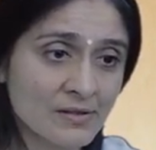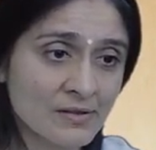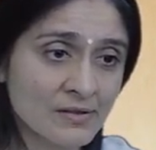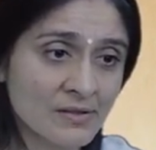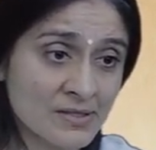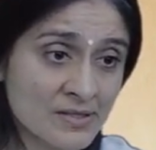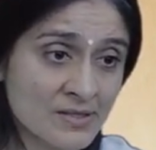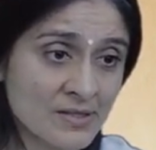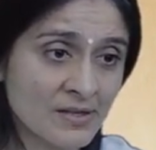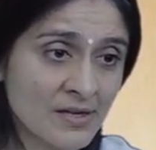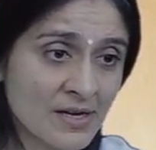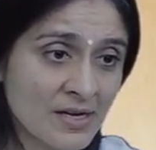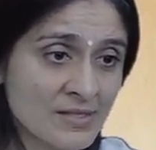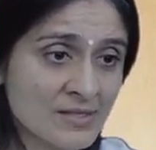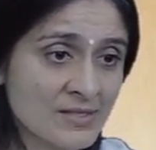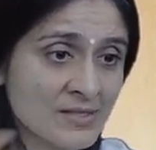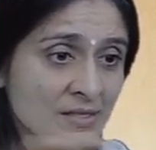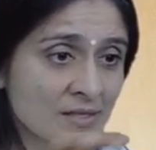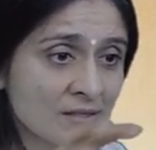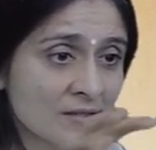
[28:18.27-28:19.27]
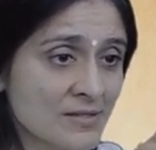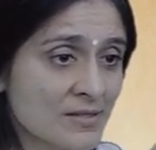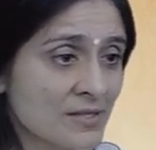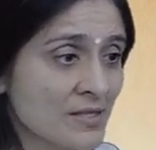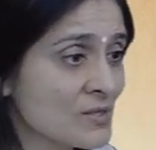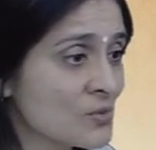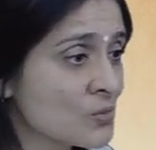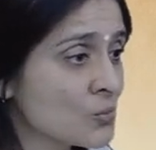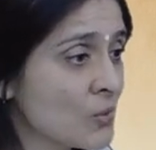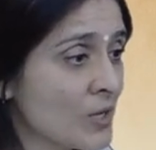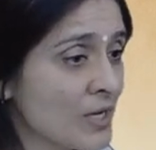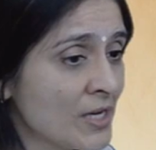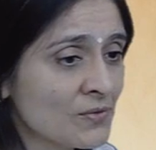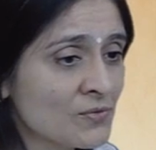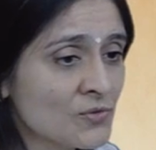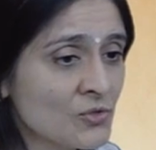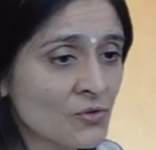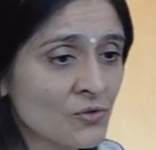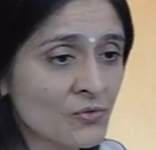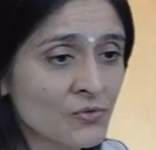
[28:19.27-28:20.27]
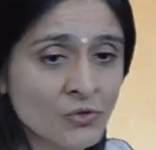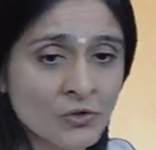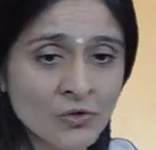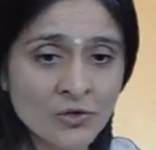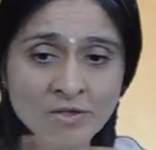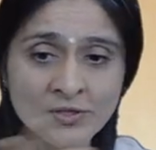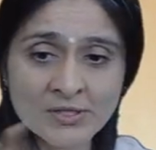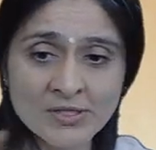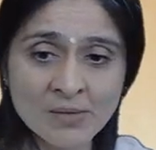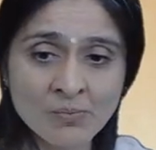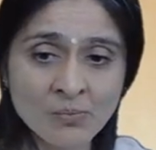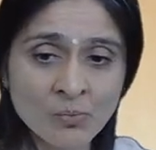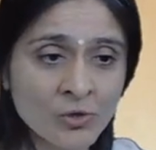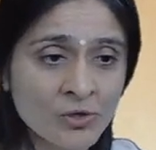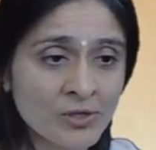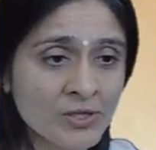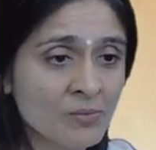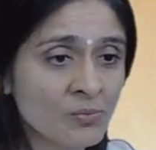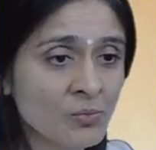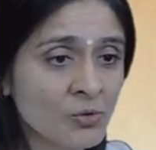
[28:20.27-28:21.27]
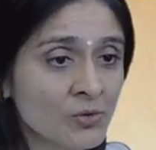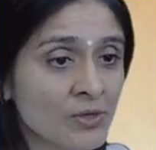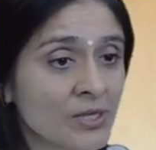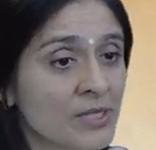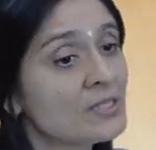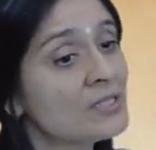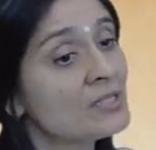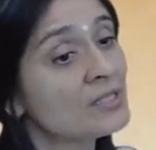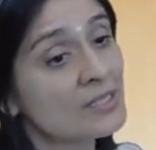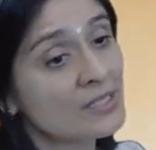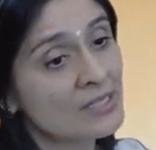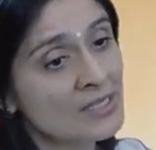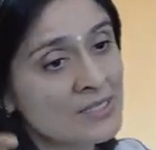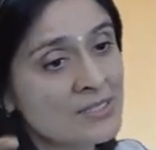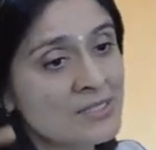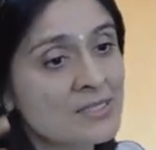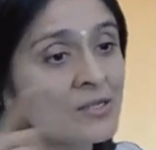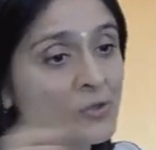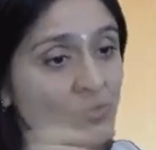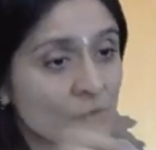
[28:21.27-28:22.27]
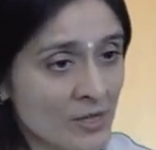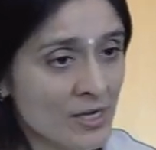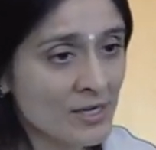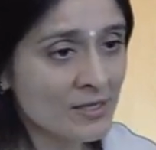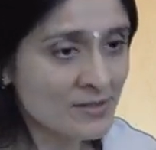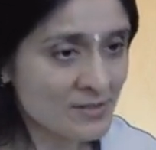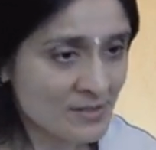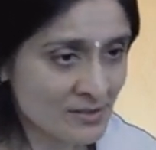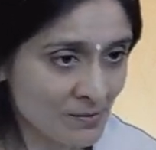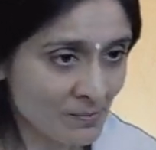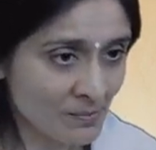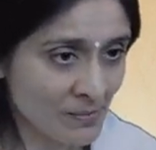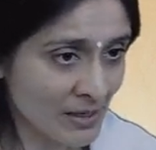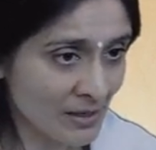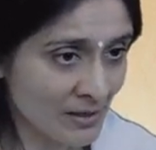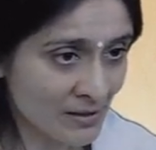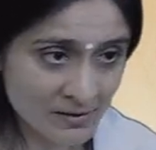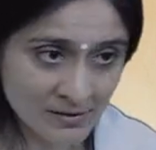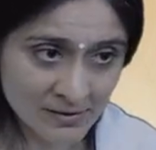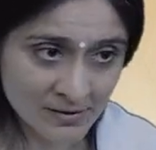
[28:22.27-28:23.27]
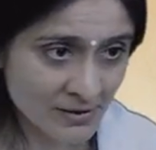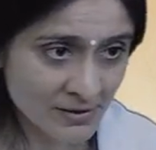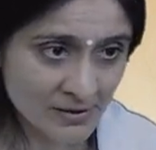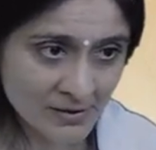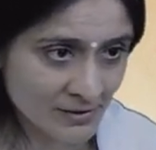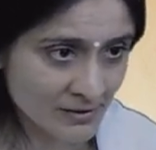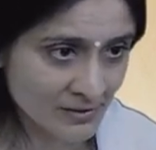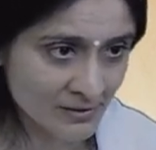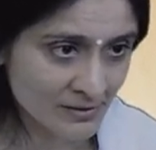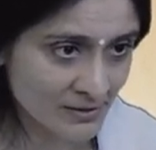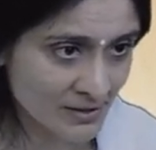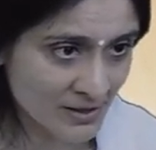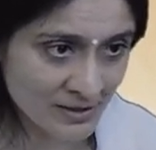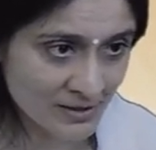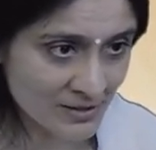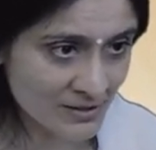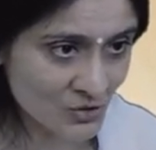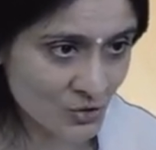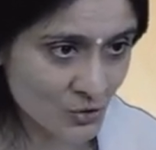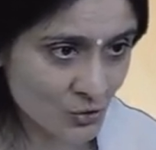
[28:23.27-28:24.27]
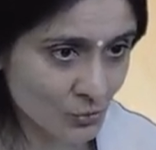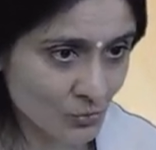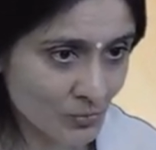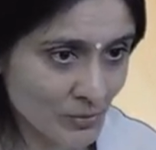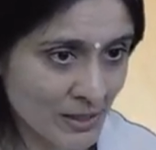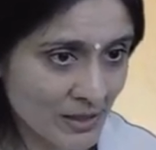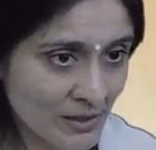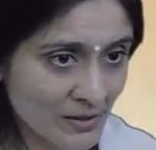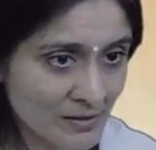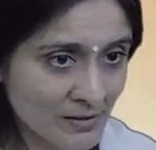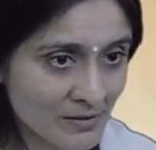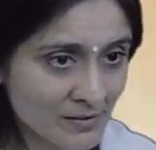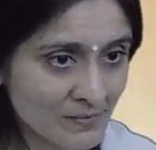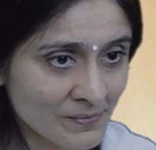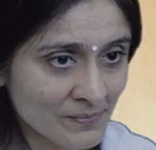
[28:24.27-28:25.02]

these arisings, these waves of thoughts, I put them together and I say, oh, that is the mind. There is no mind.